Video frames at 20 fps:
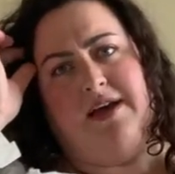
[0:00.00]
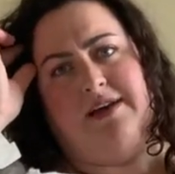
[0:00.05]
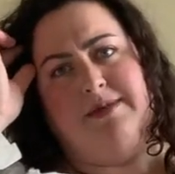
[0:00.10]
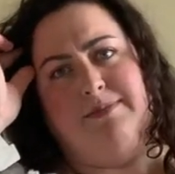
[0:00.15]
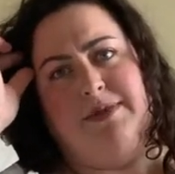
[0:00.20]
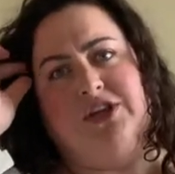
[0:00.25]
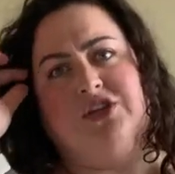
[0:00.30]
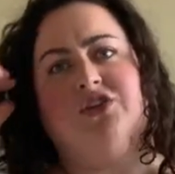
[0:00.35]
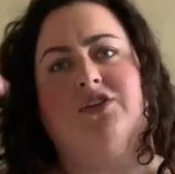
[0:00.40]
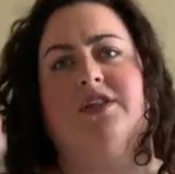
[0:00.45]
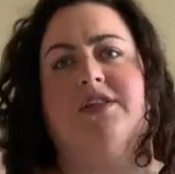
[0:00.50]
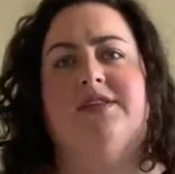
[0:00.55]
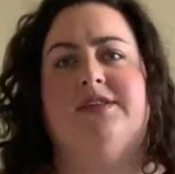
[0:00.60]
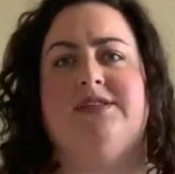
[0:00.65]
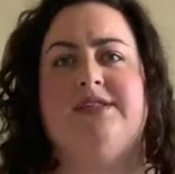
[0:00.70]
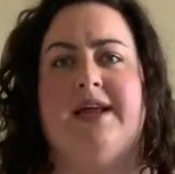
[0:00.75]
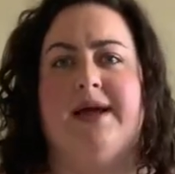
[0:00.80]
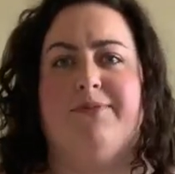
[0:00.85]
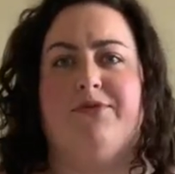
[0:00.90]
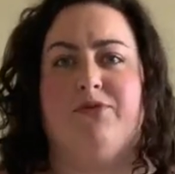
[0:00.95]
make sure that the
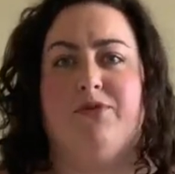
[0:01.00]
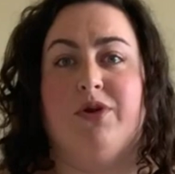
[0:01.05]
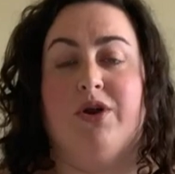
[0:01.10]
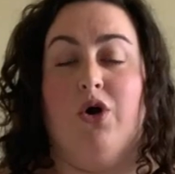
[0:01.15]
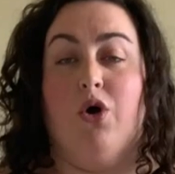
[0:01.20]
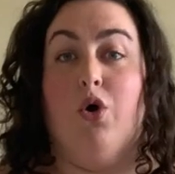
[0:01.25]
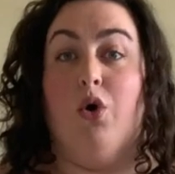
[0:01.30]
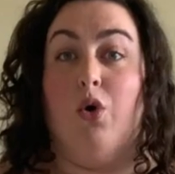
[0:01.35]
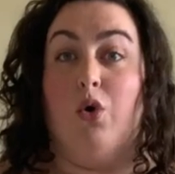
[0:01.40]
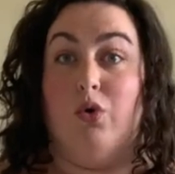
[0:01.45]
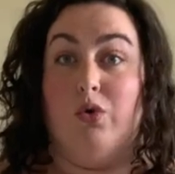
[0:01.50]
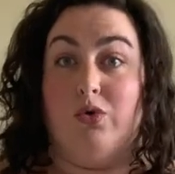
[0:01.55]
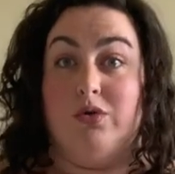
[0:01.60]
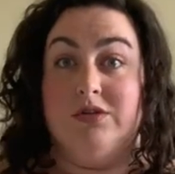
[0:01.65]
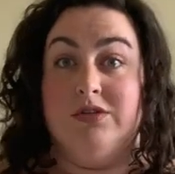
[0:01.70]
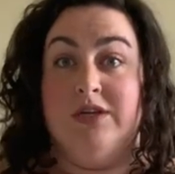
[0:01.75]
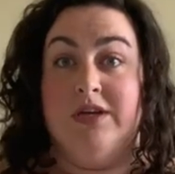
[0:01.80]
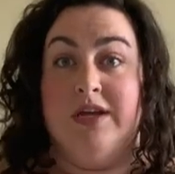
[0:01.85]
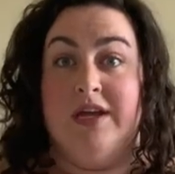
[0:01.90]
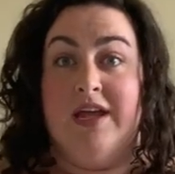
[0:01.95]
snaps were going to
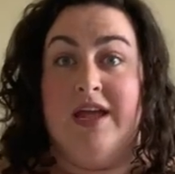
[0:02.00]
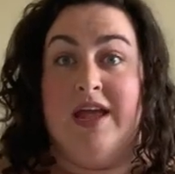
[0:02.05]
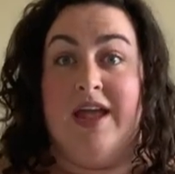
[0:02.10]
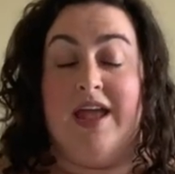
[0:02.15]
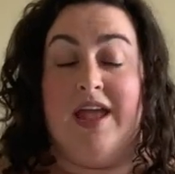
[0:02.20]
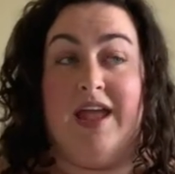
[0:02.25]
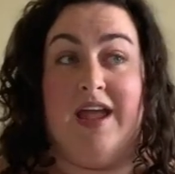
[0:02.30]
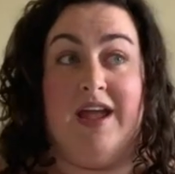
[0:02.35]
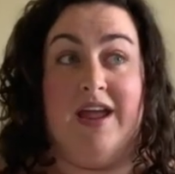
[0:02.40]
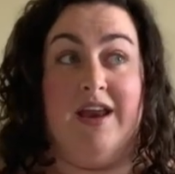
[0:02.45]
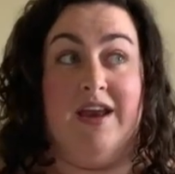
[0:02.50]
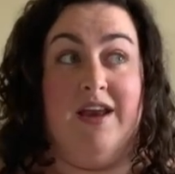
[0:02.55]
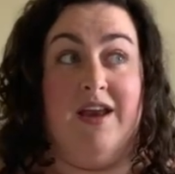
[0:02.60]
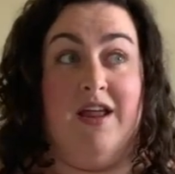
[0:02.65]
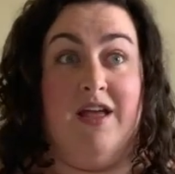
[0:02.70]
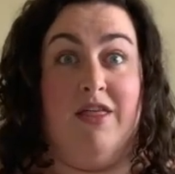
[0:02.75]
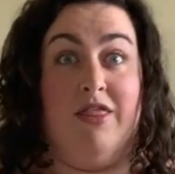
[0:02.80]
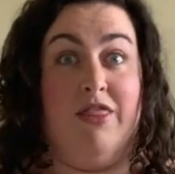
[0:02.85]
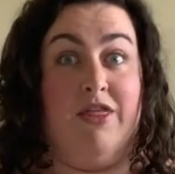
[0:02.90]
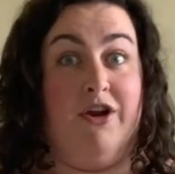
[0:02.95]
hold, and
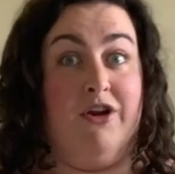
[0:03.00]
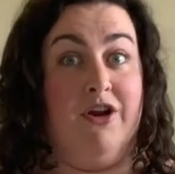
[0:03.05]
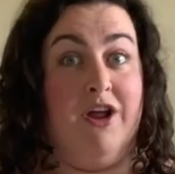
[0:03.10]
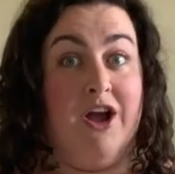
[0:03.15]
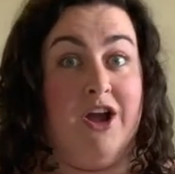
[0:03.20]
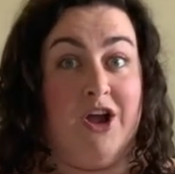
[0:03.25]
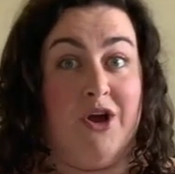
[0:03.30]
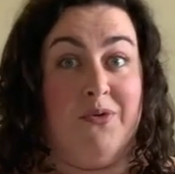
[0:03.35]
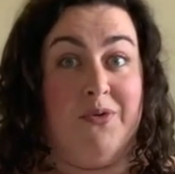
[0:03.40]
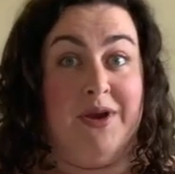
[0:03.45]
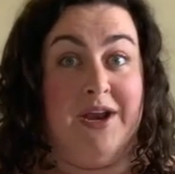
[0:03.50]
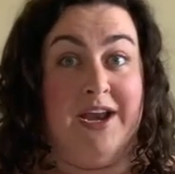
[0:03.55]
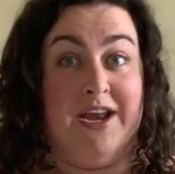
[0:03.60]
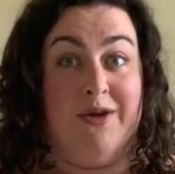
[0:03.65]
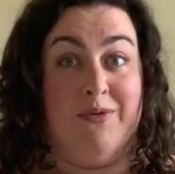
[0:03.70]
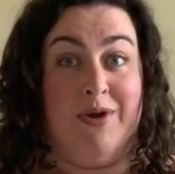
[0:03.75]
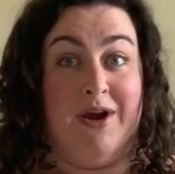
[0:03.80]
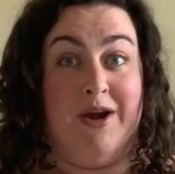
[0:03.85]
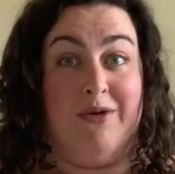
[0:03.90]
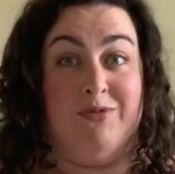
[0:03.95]
they're not going
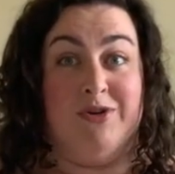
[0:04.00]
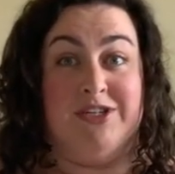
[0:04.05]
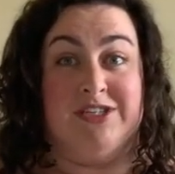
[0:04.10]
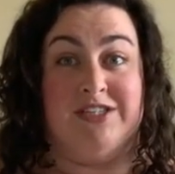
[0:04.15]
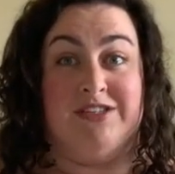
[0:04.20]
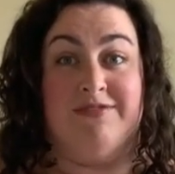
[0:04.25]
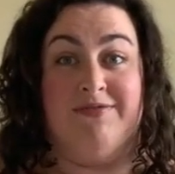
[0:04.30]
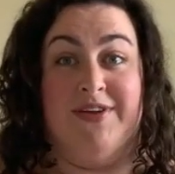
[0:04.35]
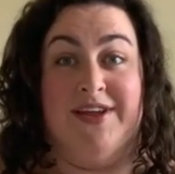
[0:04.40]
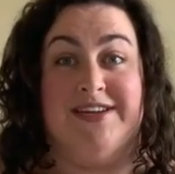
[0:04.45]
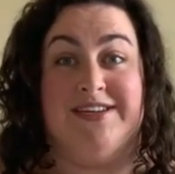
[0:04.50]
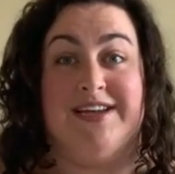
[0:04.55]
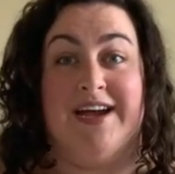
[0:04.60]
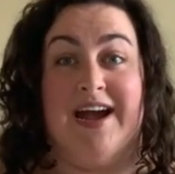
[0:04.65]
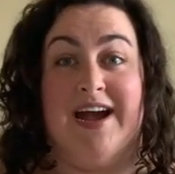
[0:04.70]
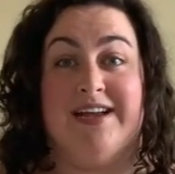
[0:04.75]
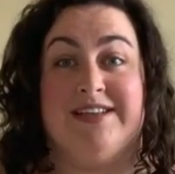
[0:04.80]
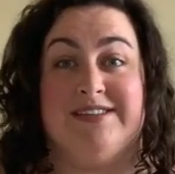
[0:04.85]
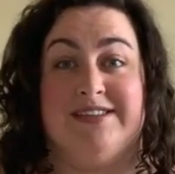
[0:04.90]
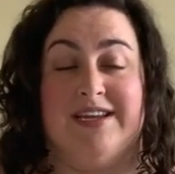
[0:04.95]
anywhere, which is
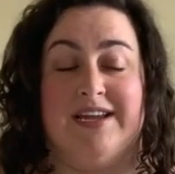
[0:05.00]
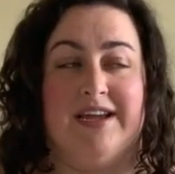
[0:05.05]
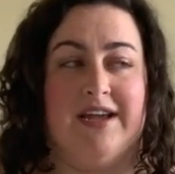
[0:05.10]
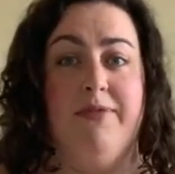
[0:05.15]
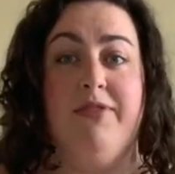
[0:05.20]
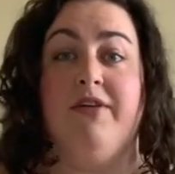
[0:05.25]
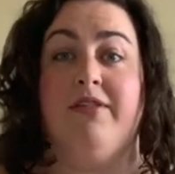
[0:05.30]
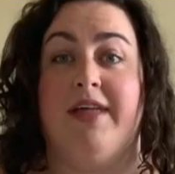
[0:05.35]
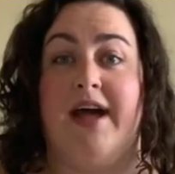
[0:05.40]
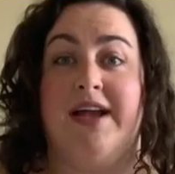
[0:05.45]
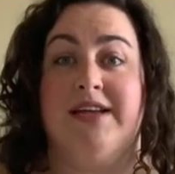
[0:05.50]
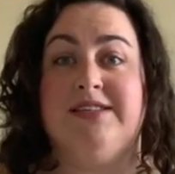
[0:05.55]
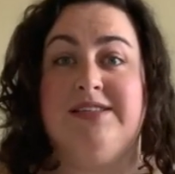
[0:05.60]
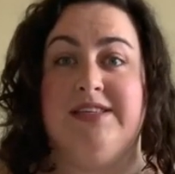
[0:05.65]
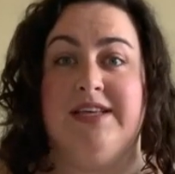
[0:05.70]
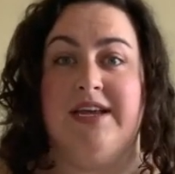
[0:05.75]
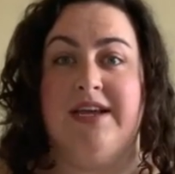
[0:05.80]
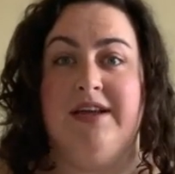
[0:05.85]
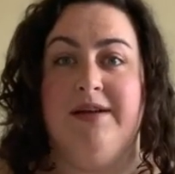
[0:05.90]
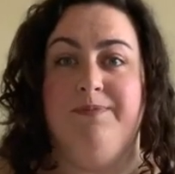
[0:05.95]
fantastic. The last
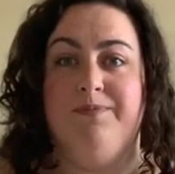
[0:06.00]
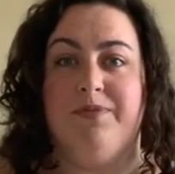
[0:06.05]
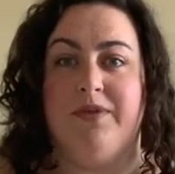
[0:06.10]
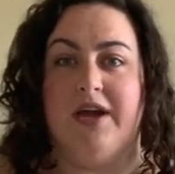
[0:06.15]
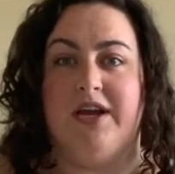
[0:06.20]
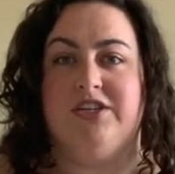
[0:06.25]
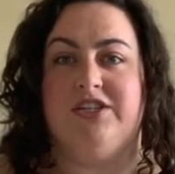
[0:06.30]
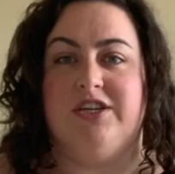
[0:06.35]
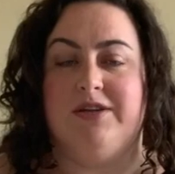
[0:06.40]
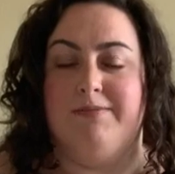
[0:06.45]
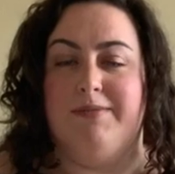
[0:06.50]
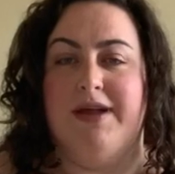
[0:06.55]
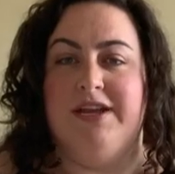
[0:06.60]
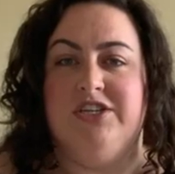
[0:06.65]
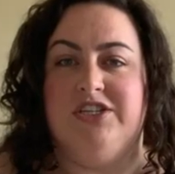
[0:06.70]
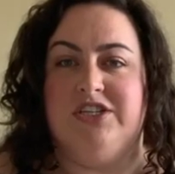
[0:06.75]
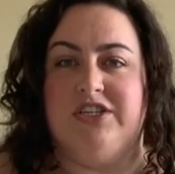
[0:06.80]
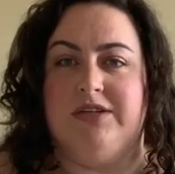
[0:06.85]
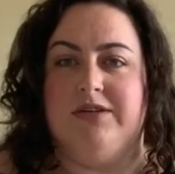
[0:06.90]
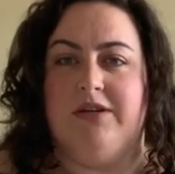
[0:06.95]
thing I should
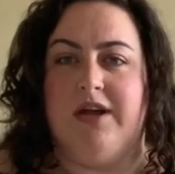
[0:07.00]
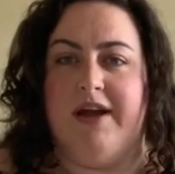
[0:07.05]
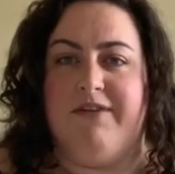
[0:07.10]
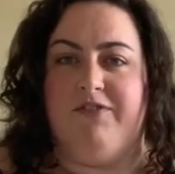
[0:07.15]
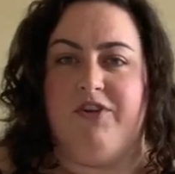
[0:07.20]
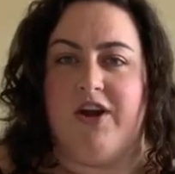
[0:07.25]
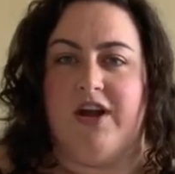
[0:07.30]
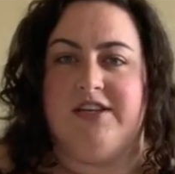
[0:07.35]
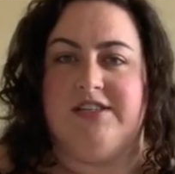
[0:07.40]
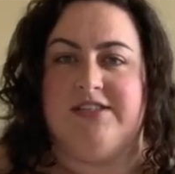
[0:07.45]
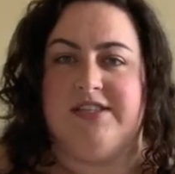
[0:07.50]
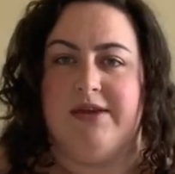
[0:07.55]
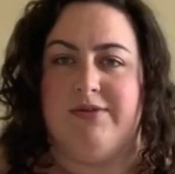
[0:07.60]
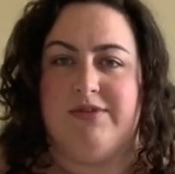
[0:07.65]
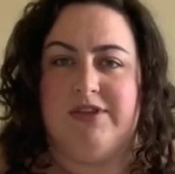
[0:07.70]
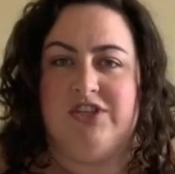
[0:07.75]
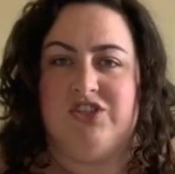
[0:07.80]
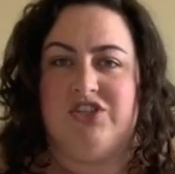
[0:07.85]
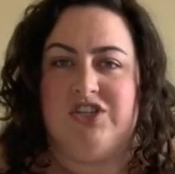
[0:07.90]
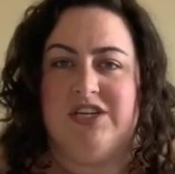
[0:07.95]
mention, I forgot to say with
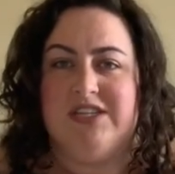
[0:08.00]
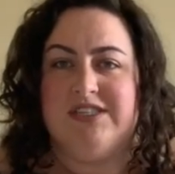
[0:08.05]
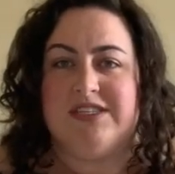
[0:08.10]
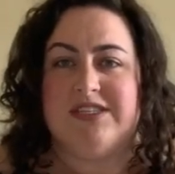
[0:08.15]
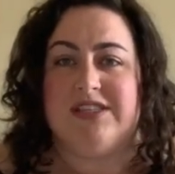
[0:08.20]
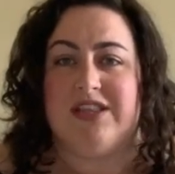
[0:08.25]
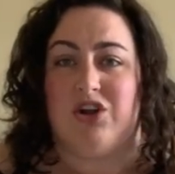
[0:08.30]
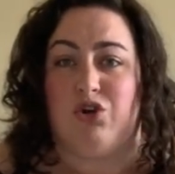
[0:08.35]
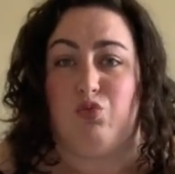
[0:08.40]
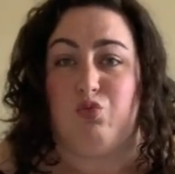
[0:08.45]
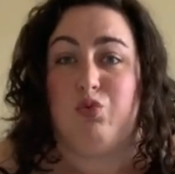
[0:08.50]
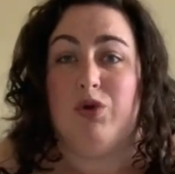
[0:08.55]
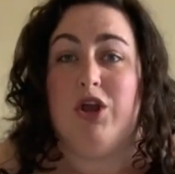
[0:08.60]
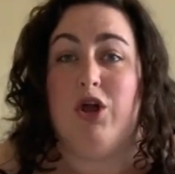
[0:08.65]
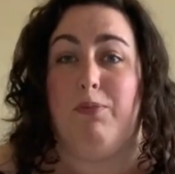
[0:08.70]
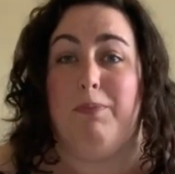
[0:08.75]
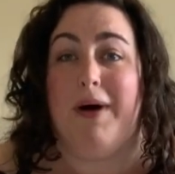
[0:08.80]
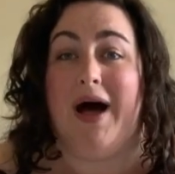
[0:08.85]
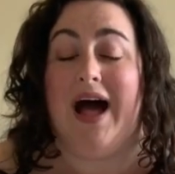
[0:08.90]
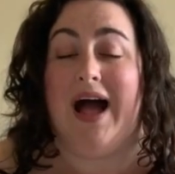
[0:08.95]
these jeans, is they're
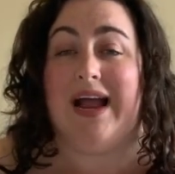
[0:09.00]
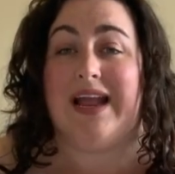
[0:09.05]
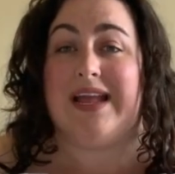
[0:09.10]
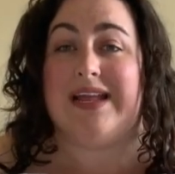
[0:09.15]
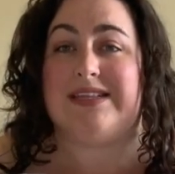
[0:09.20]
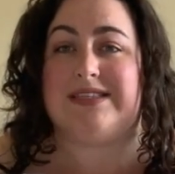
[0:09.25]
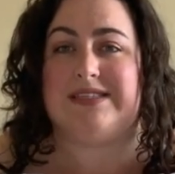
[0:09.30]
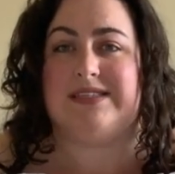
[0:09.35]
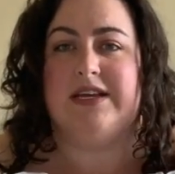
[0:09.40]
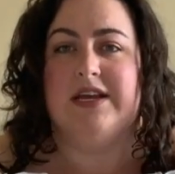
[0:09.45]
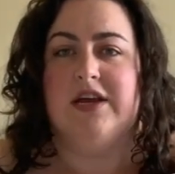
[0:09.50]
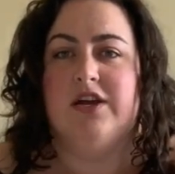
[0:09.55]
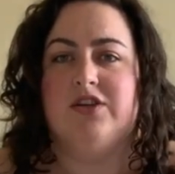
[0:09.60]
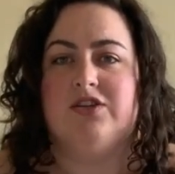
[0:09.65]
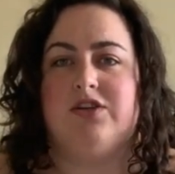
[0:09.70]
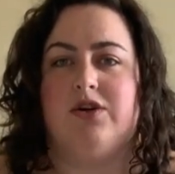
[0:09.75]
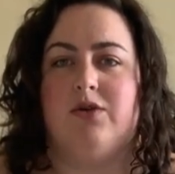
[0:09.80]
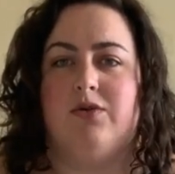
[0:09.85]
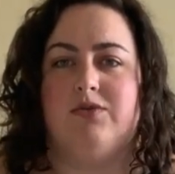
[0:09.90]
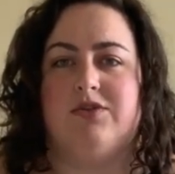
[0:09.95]
real pockets.
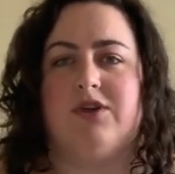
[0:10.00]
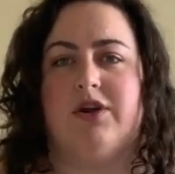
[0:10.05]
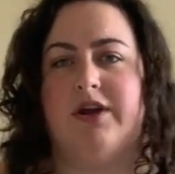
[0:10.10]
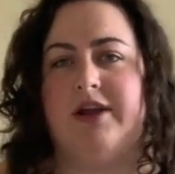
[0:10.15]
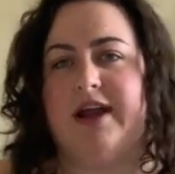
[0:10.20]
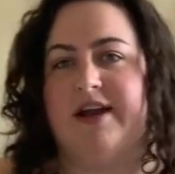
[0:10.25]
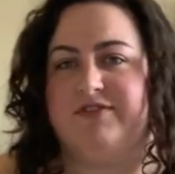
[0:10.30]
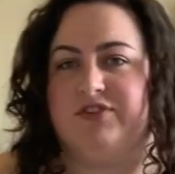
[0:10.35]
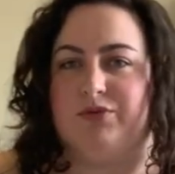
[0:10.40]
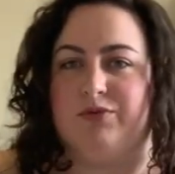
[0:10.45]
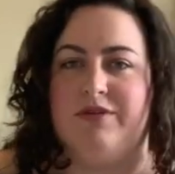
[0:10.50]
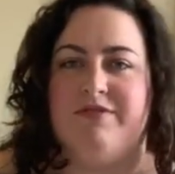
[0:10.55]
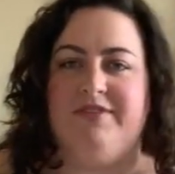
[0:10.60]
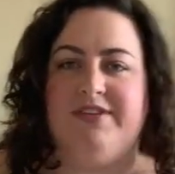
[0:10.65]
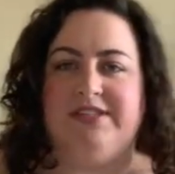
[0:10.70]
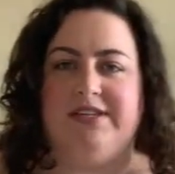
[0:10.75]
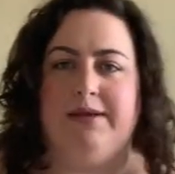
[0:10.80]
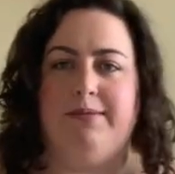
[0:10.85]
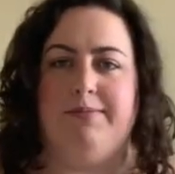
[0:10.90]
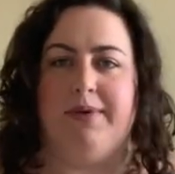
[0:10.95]
So sorry to have to
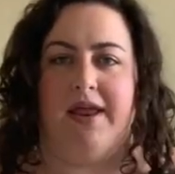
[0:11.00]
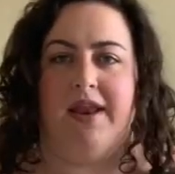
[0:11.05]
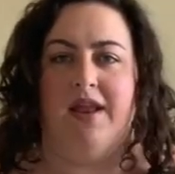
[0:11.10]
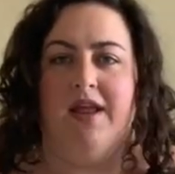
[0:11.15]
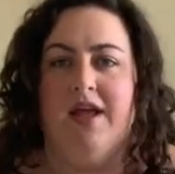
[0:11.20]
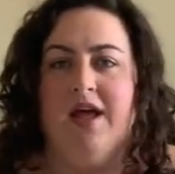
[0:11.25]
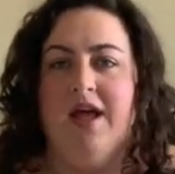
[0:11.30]
revisit, but